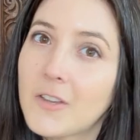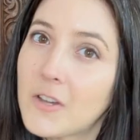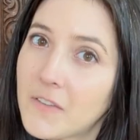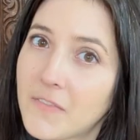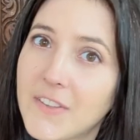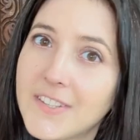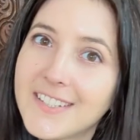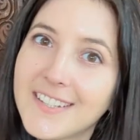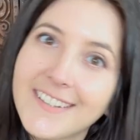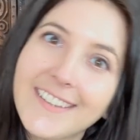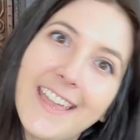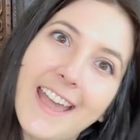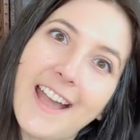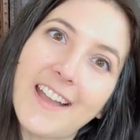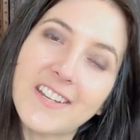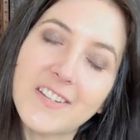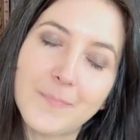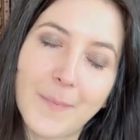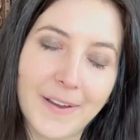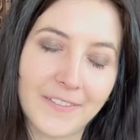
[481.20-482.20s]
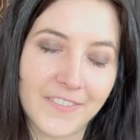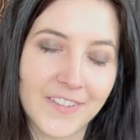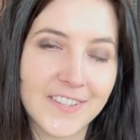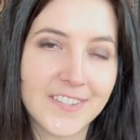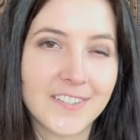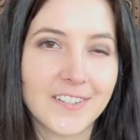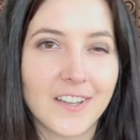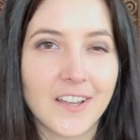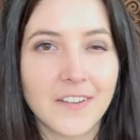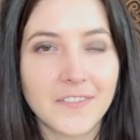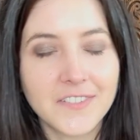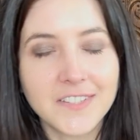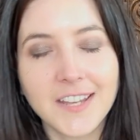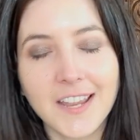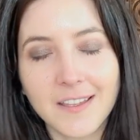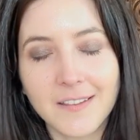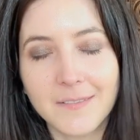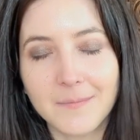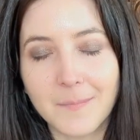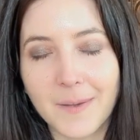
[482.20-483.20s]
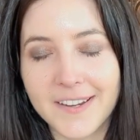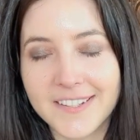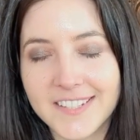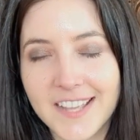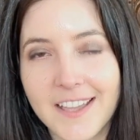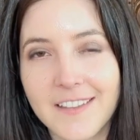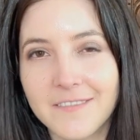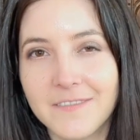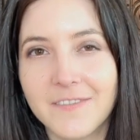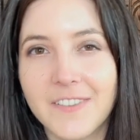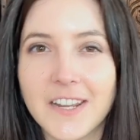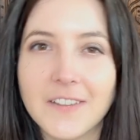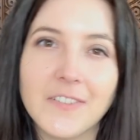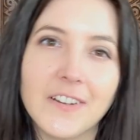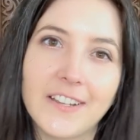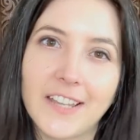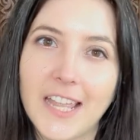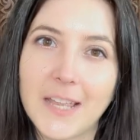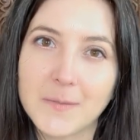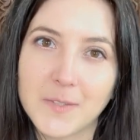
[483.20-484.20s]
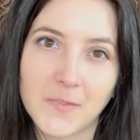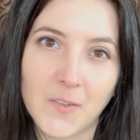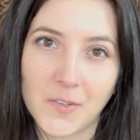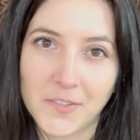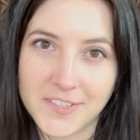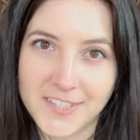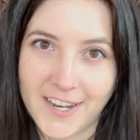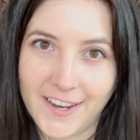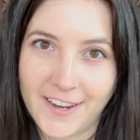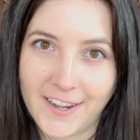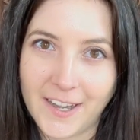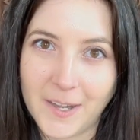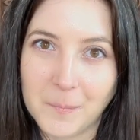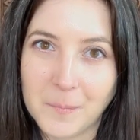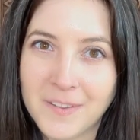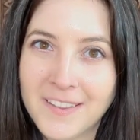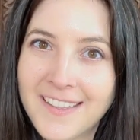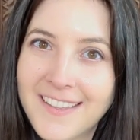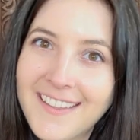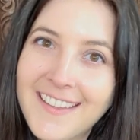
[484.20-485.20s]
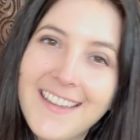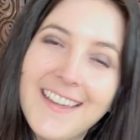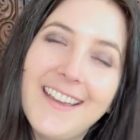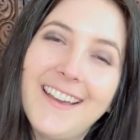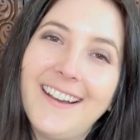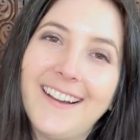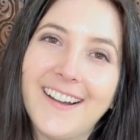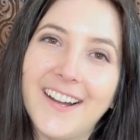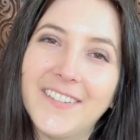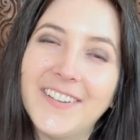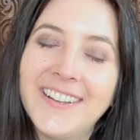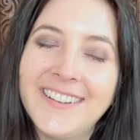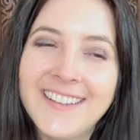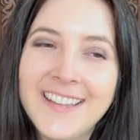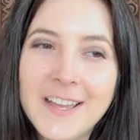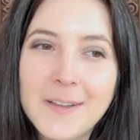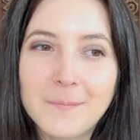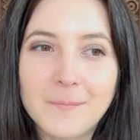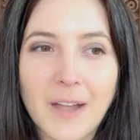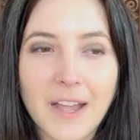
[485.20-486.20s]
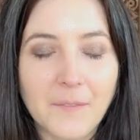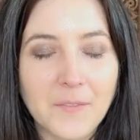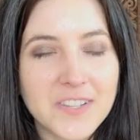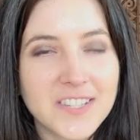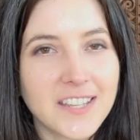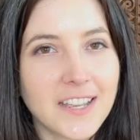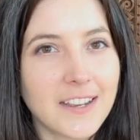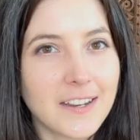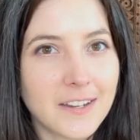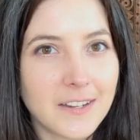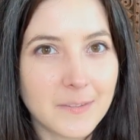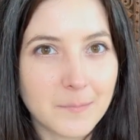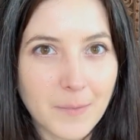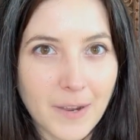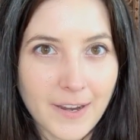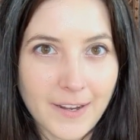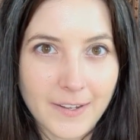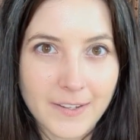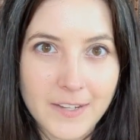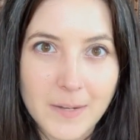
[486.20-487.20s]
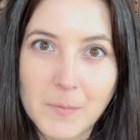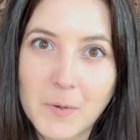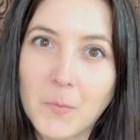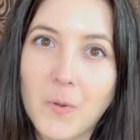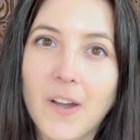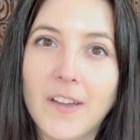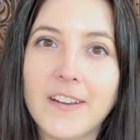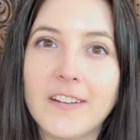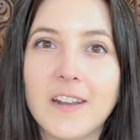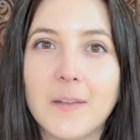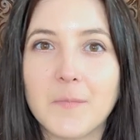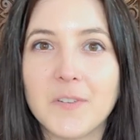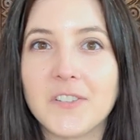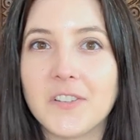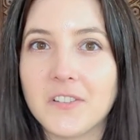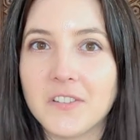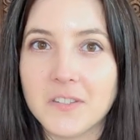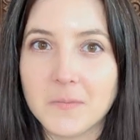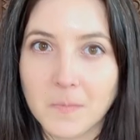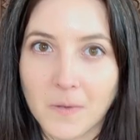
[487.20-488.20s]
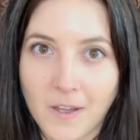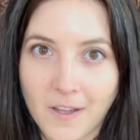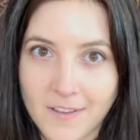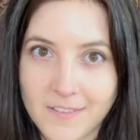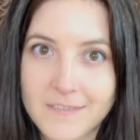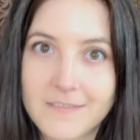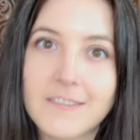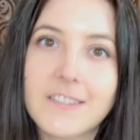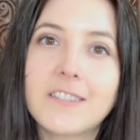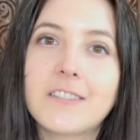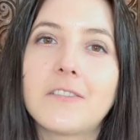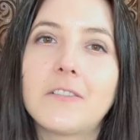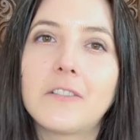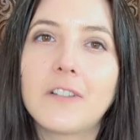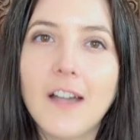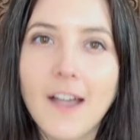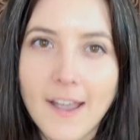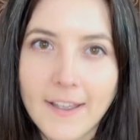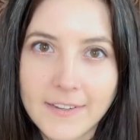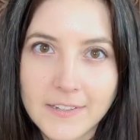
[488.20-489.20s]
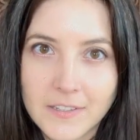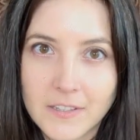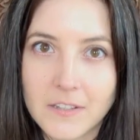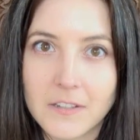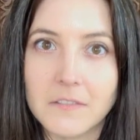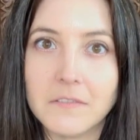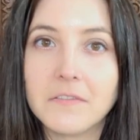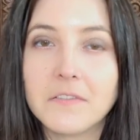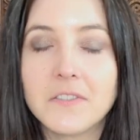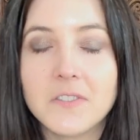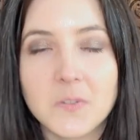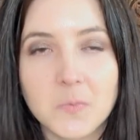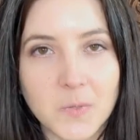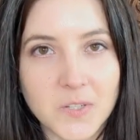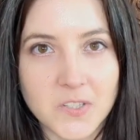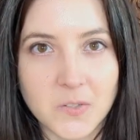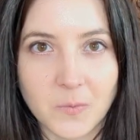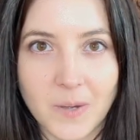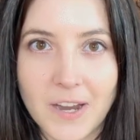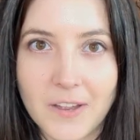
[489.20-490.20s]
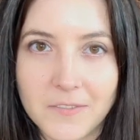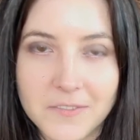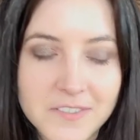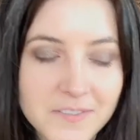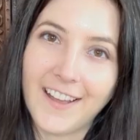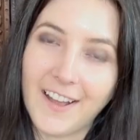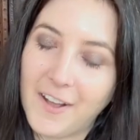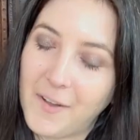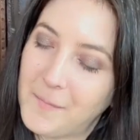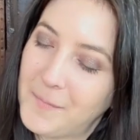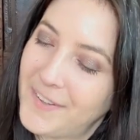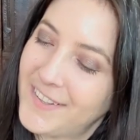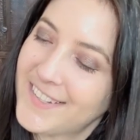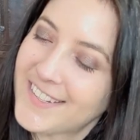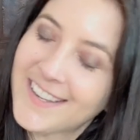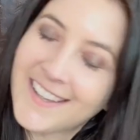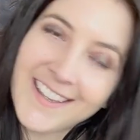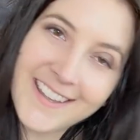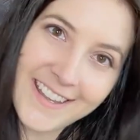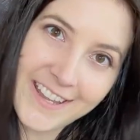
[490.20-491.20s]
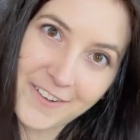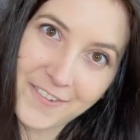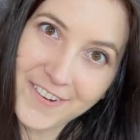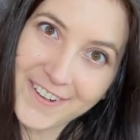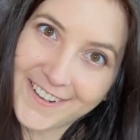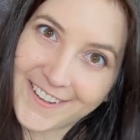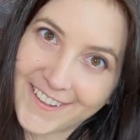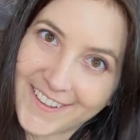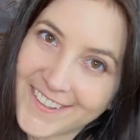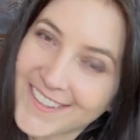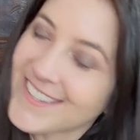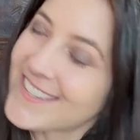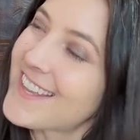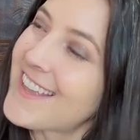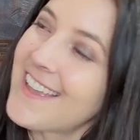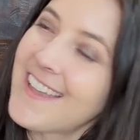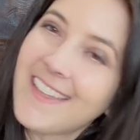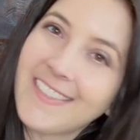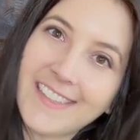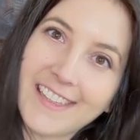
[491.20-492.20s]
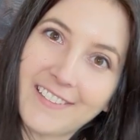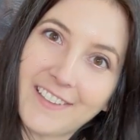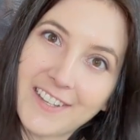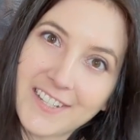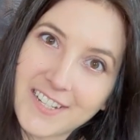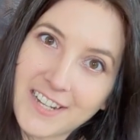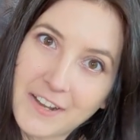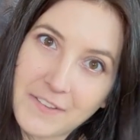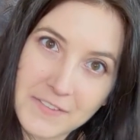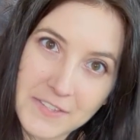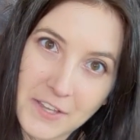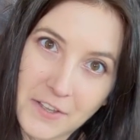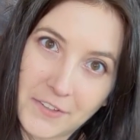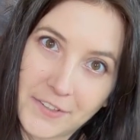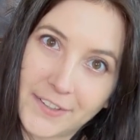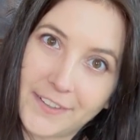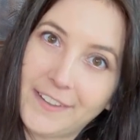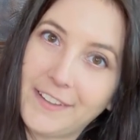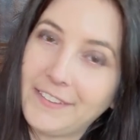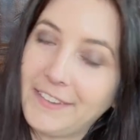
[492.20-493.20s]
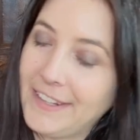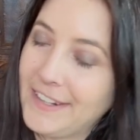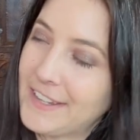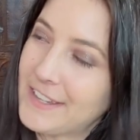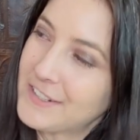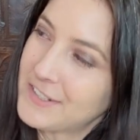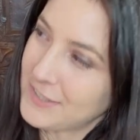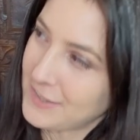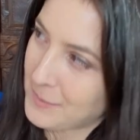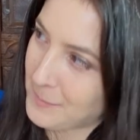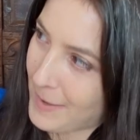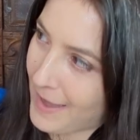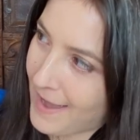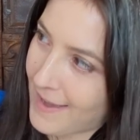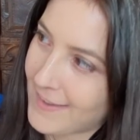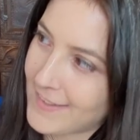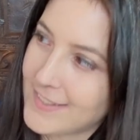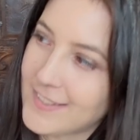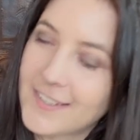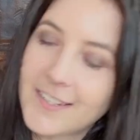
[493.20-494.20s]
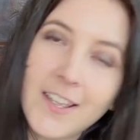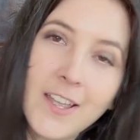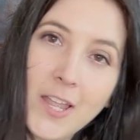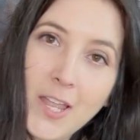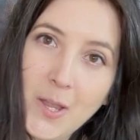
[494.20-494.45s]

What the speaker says: Though if you did catch my list of my 10 favorite games of all time, I would say my number 1 and number 2 spot still kind of switch around. But here it is, The Legend of Zelda: A Link to the Past,